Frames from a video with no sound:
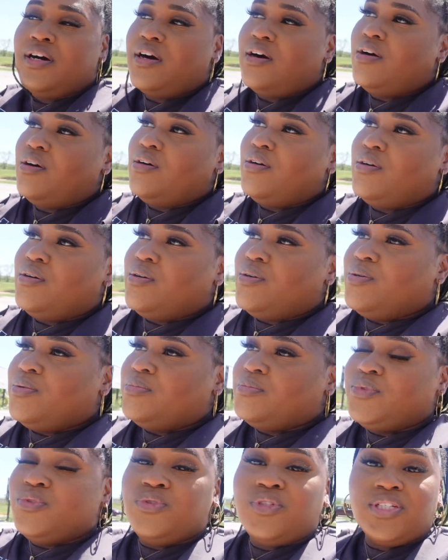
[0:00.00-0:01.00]

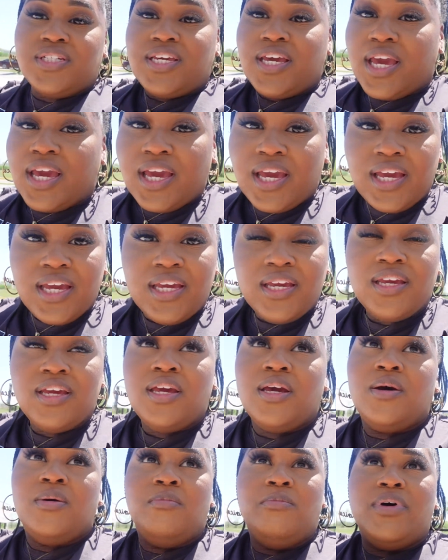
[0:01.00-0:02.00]
um, U G K,
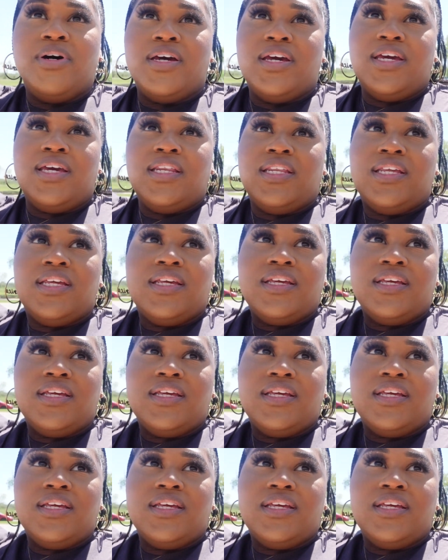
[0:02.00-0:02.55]
but